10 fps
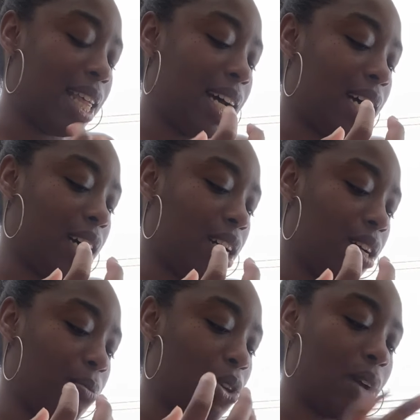
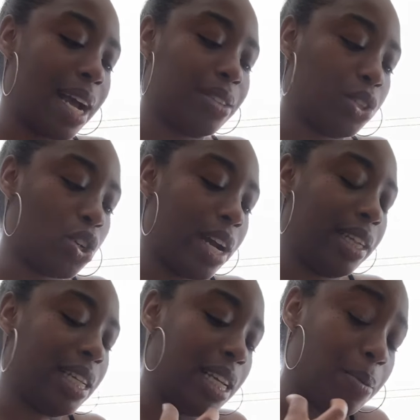um, you guys are trying
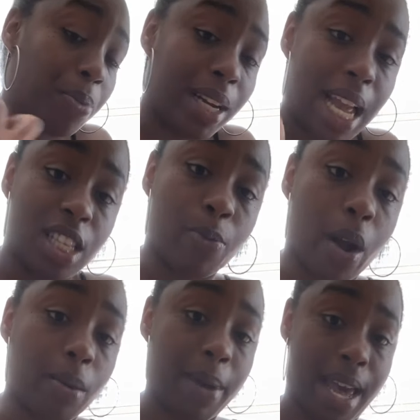to bring that
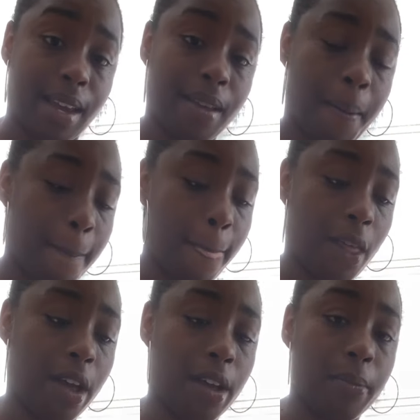spark back
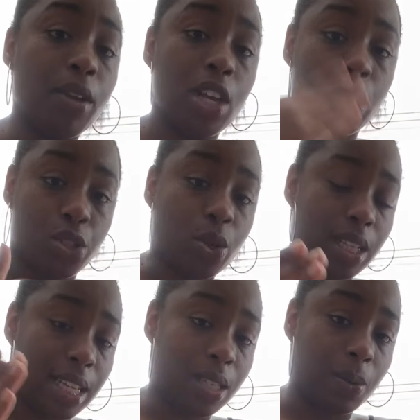um during
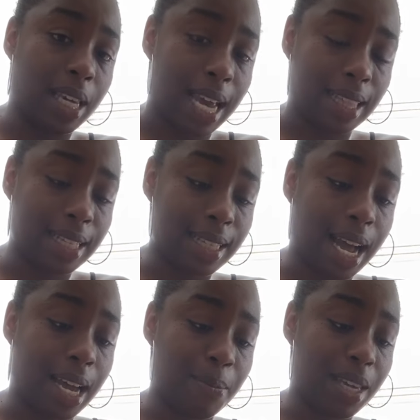this week at this
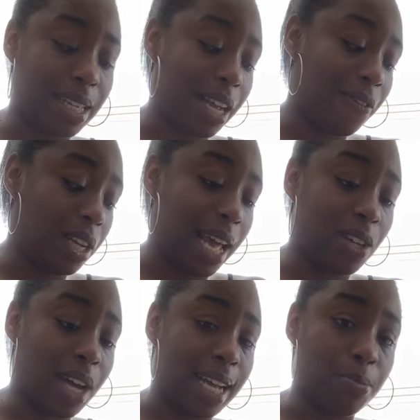time because I feel like
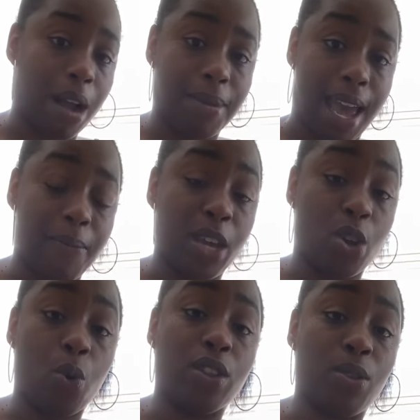you guys probably have been
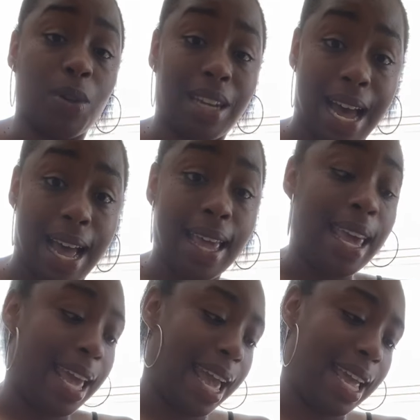going through a lot
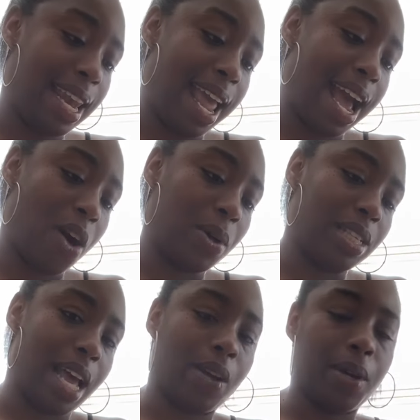and now it's
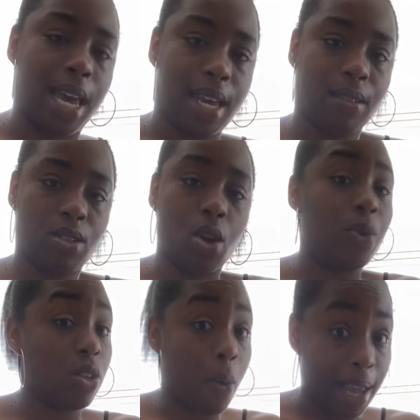like okay so
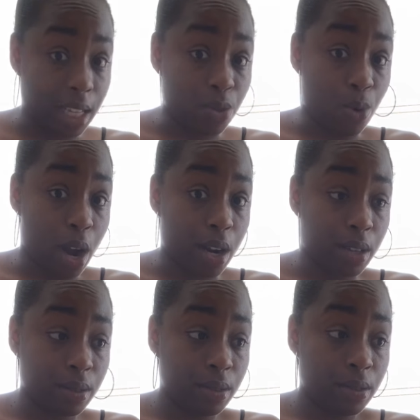we're gonna make this work
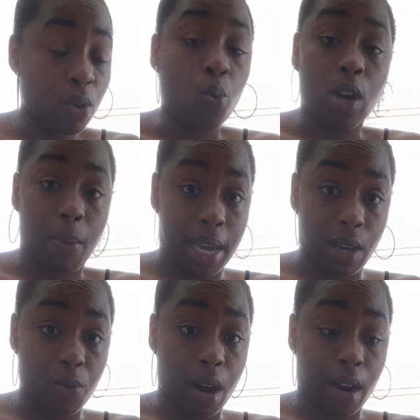we're gonna make it
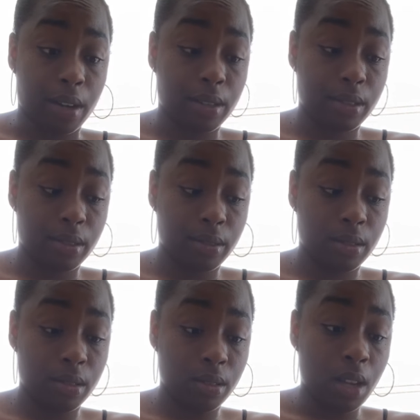work
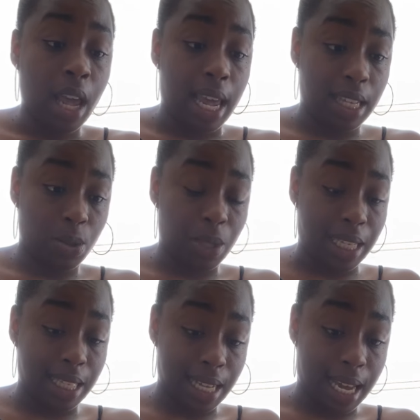it's what
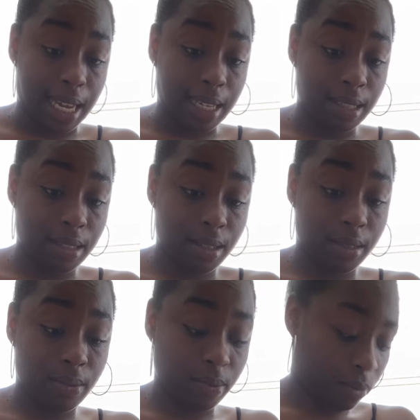this saying
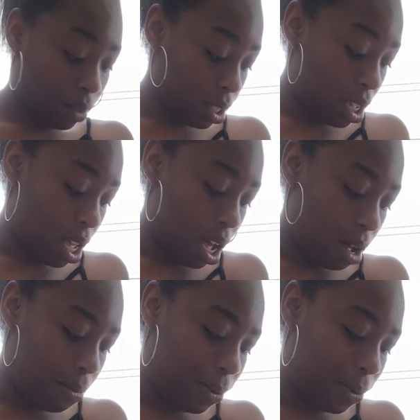um but